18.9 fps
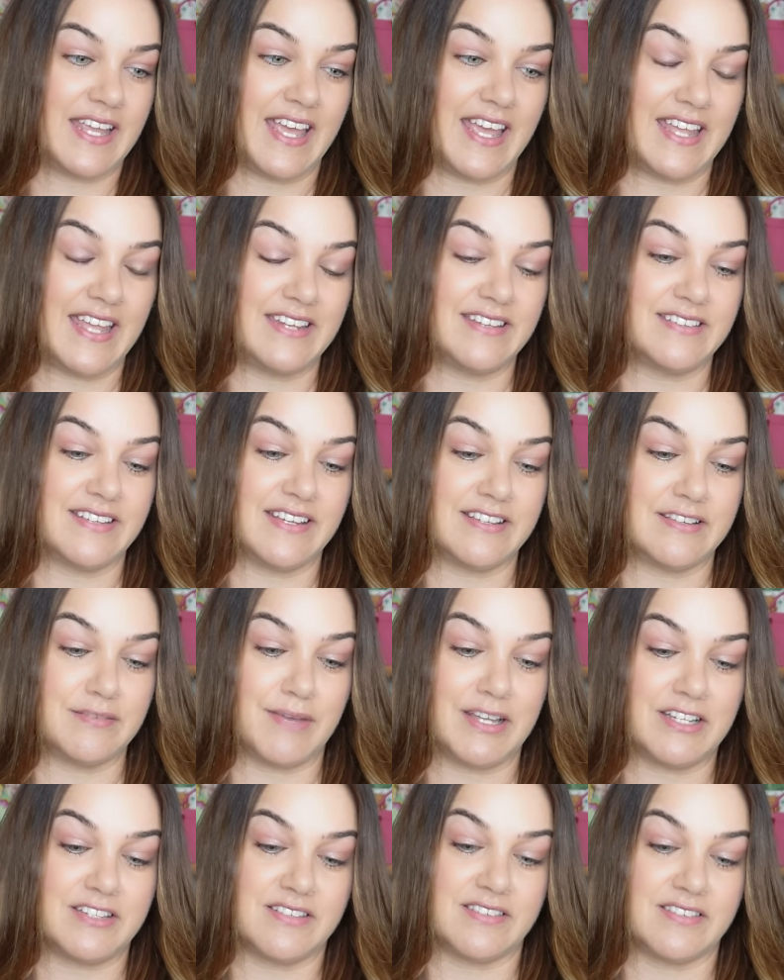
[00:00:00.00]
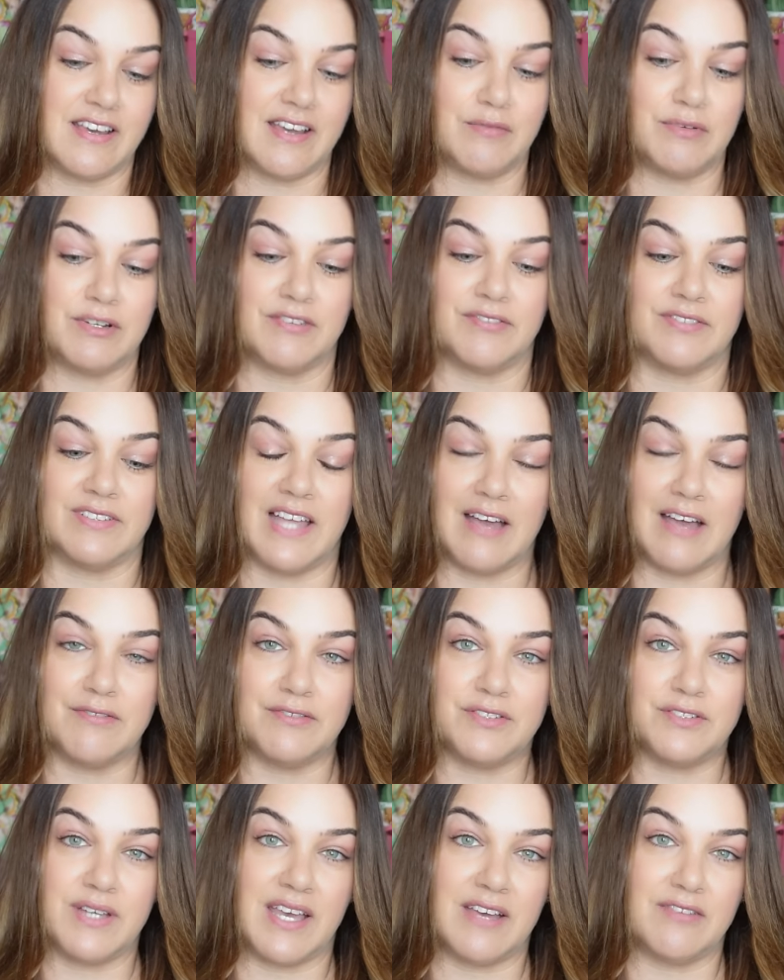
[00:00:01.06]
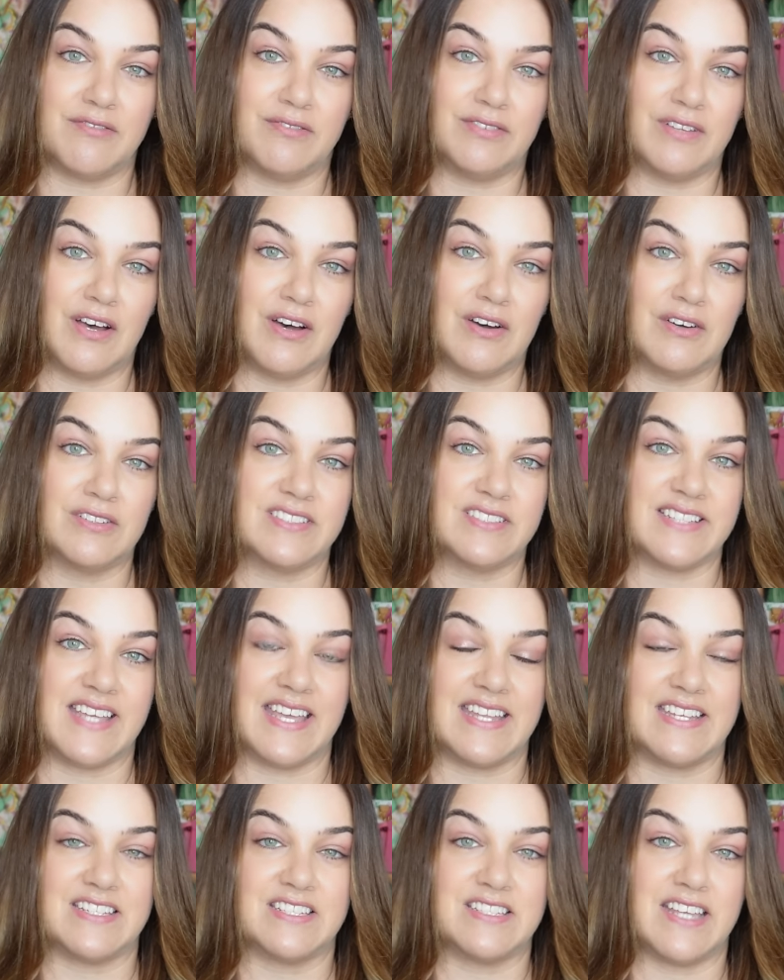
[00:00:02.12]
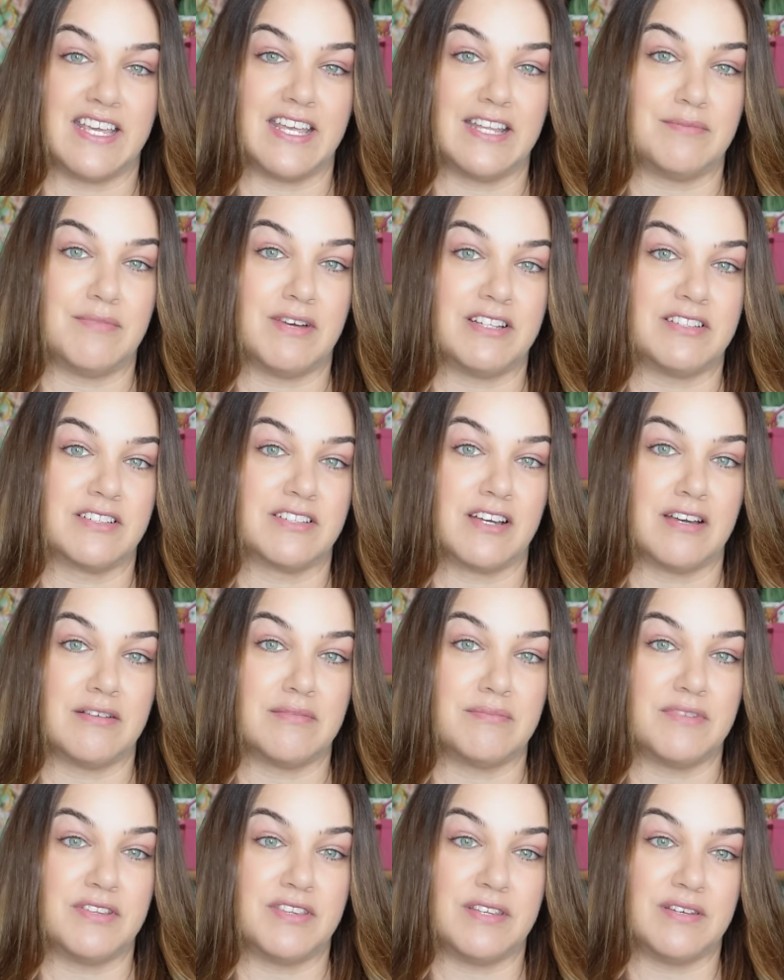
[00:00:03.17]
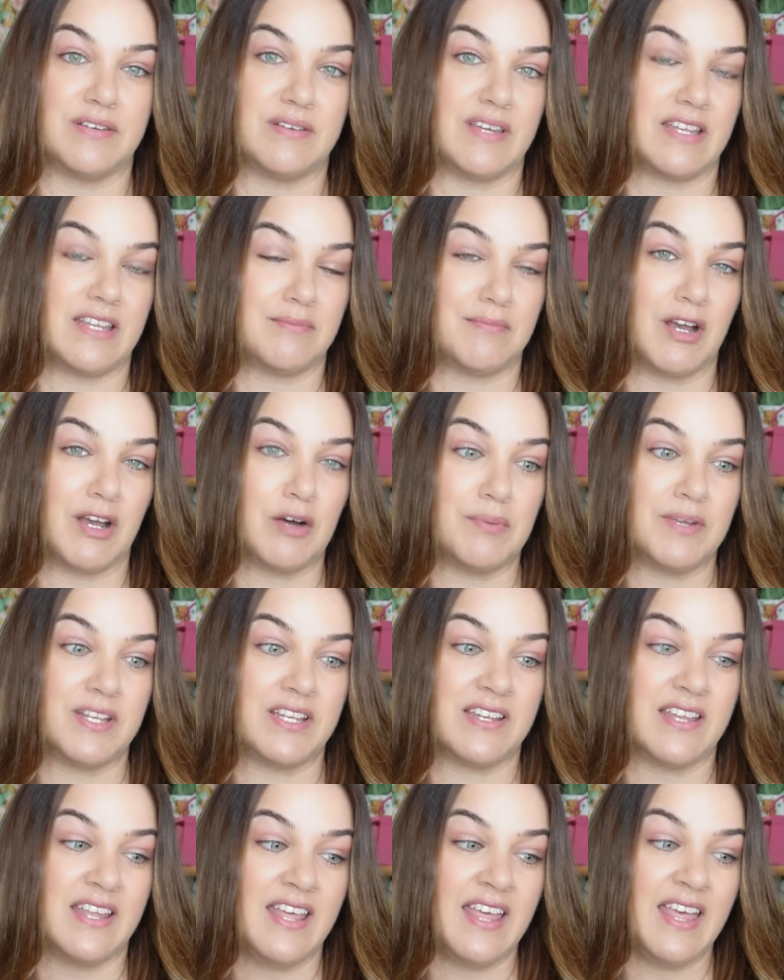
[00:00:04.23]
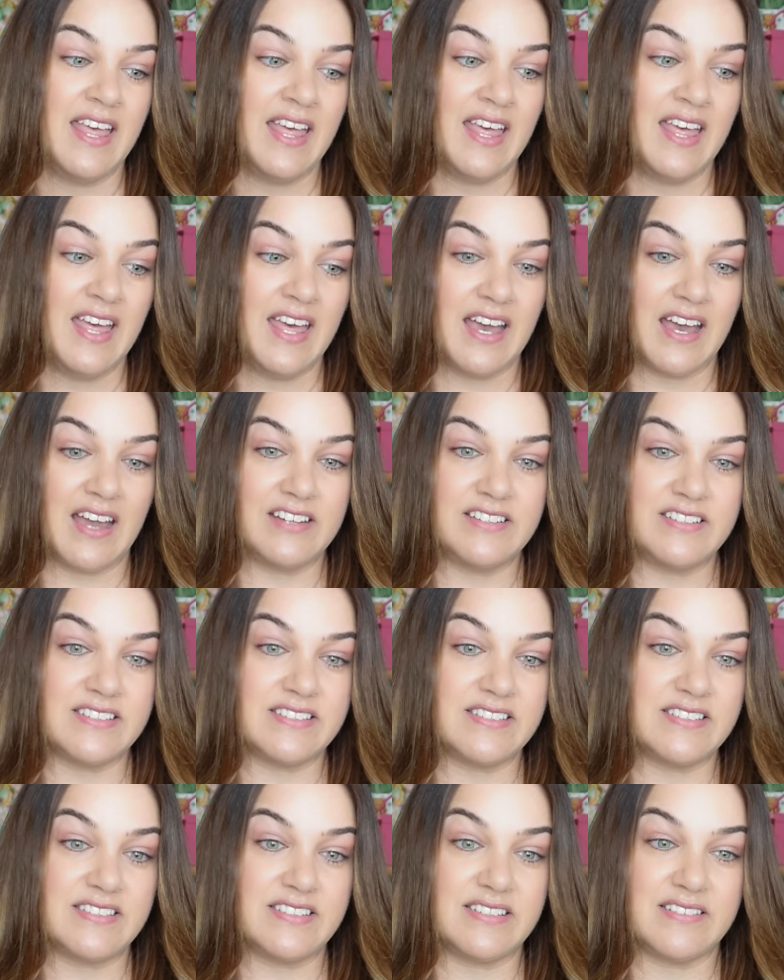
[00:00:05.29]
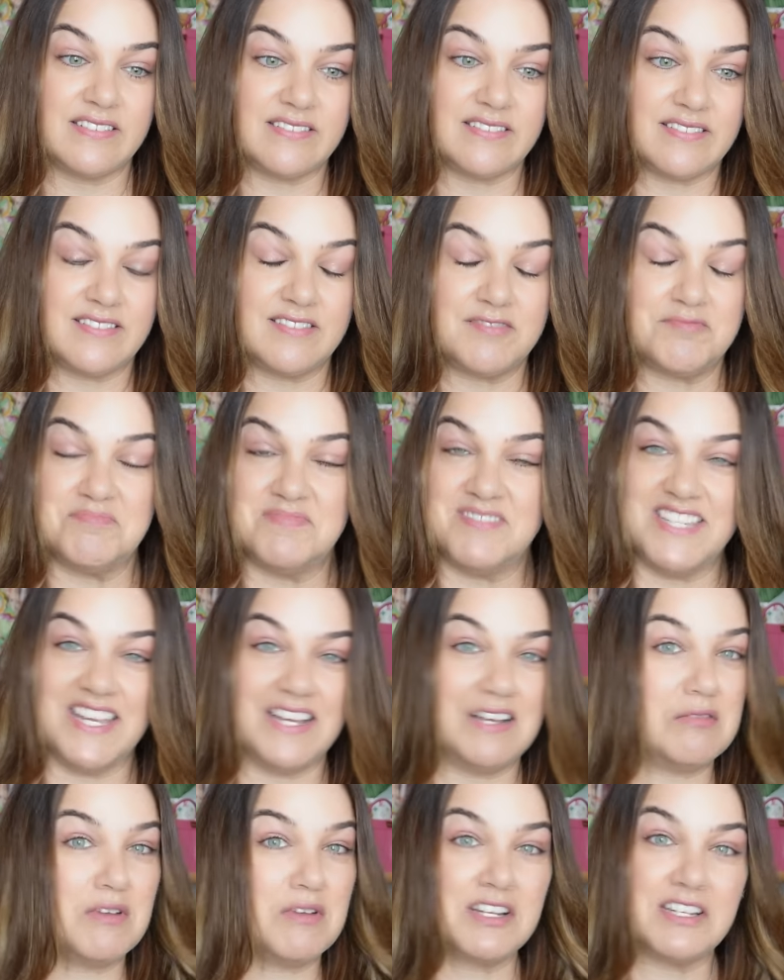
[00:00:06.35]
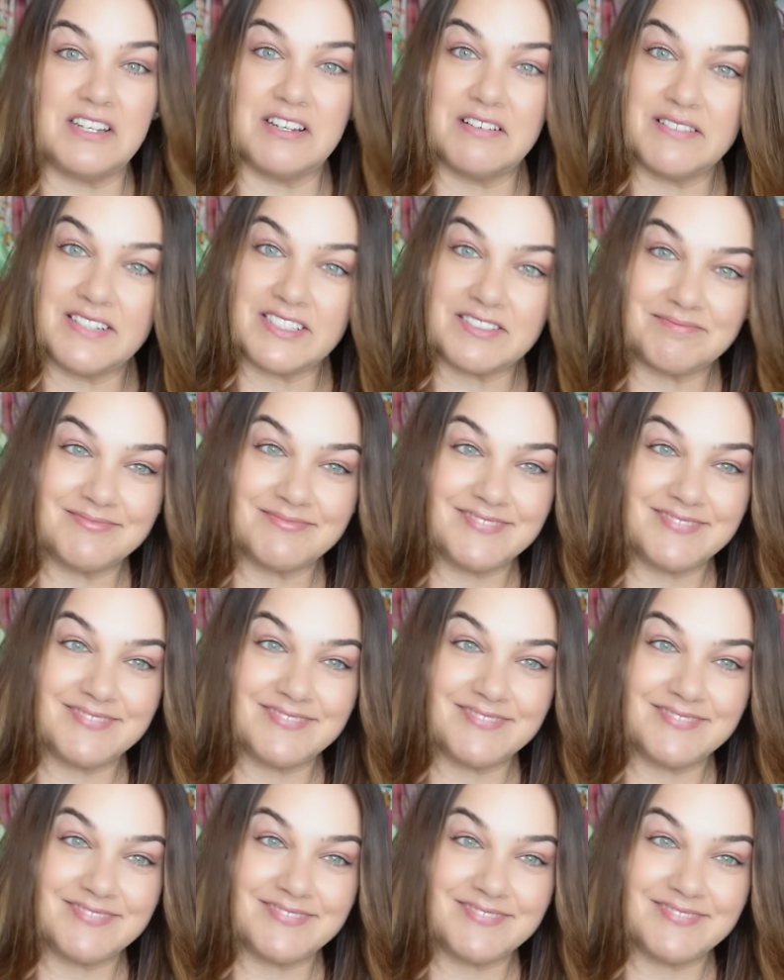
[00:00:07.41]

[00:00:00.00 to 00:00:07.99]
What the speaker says: And as much as I would have loved to have vlogged and shared my time with you in Melbourne, I just didn't want to do it.